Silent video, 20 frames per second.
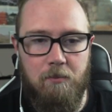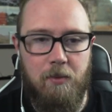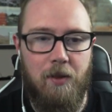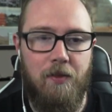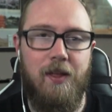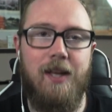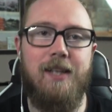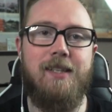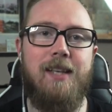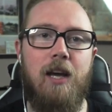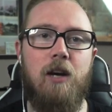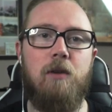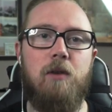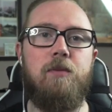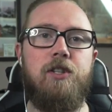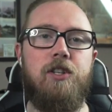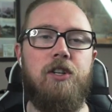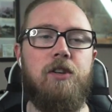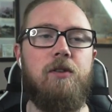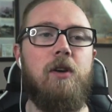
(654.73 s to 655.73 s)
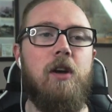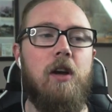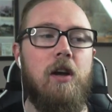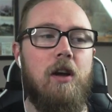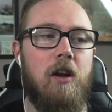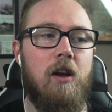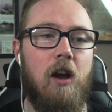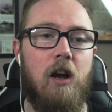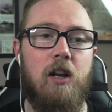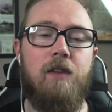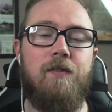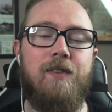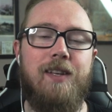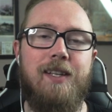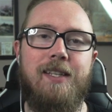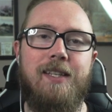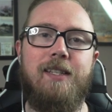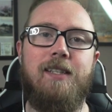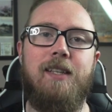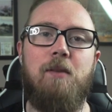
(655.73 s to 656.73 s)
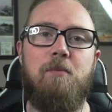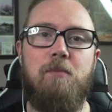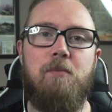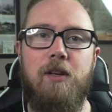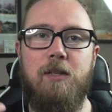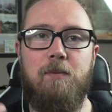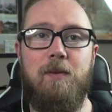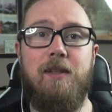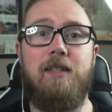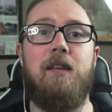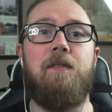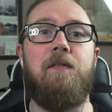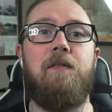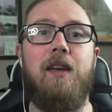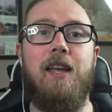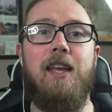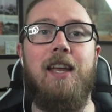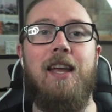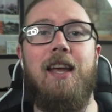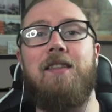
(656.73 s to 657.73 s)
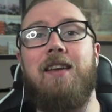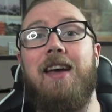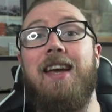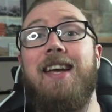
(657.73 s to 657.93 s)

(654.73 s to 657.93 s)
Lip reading: But this helps you kind of sim specific gear that